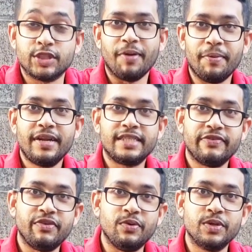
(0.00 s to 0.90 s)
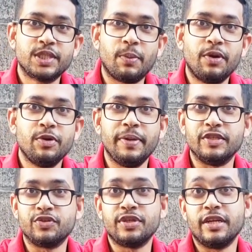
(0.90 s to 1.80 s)
Remember that if you know someone who'd be
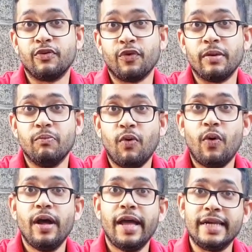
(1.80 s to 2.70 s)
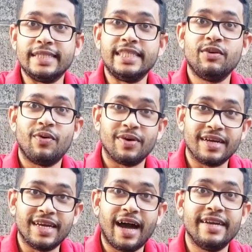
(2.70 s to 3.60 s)
interested in growing more healthy,
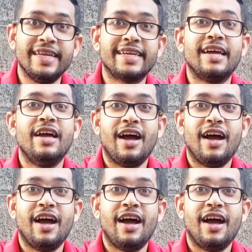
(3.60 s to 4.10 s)
organic,